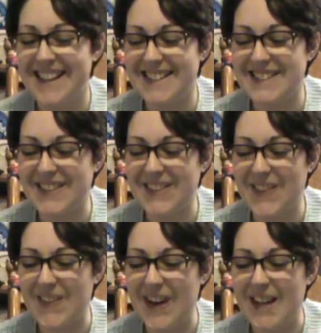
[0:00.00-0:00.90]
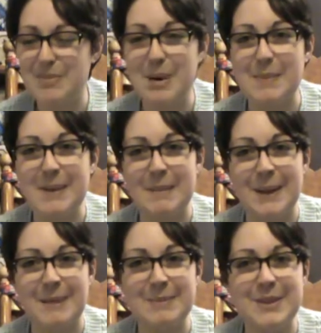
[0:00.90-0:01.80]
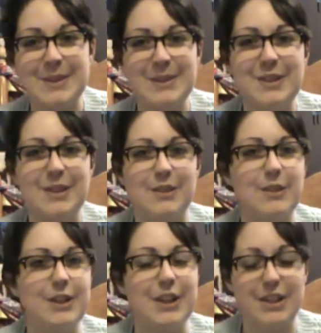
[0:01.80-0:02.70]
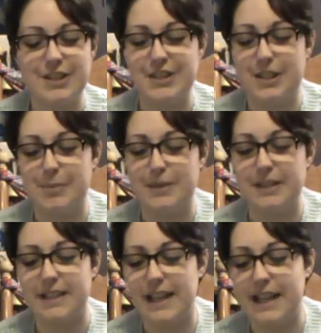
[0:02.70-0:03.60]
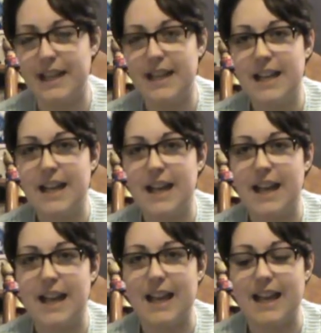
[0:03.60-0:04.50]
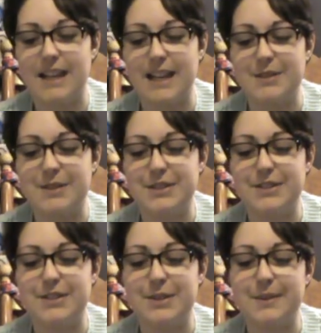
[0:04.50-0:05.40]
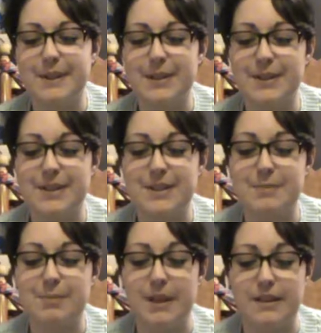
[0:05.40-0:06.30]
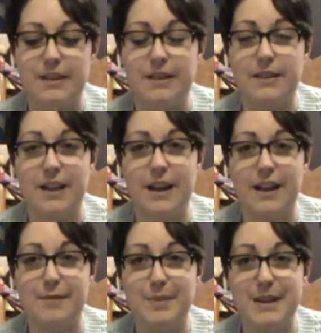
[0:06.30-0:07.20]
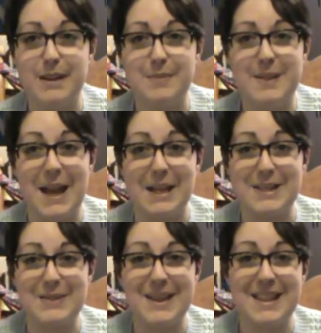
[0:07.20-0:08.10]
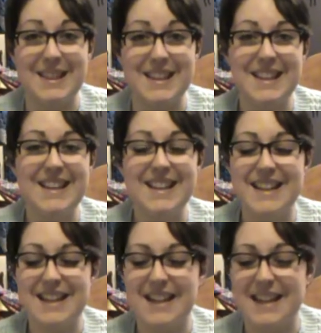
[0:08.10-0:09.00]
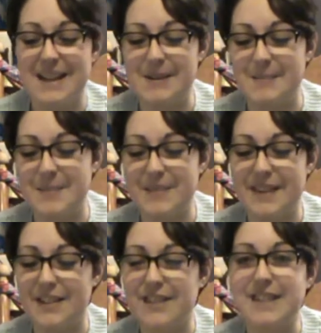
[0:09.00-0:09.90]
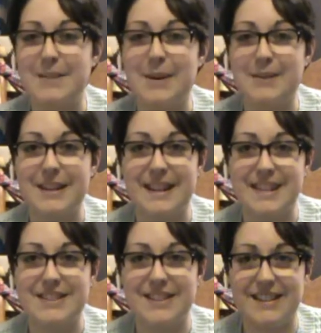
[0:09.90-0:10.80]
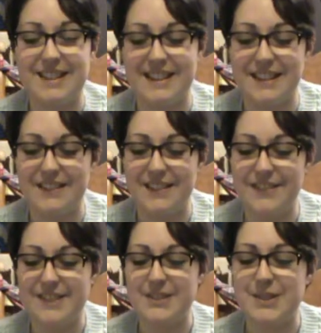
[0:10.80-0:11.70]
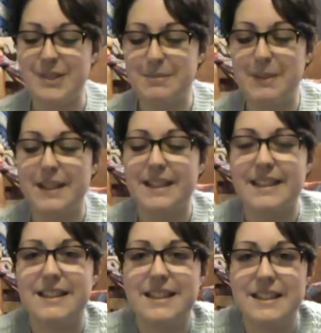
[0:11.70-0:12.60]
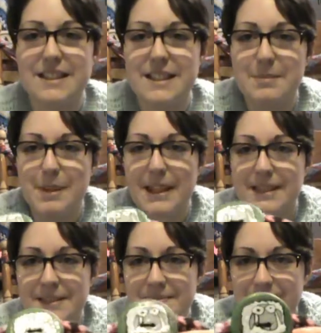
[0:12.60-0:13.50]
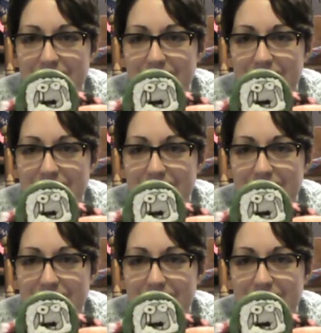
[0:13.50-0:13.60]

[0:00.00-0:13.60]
So I brought my mom to the local yarn shop one day and I was showing her this button that I have been obsessed with. Every time I went I saw it and I loved it, so she bought it, and this is the button.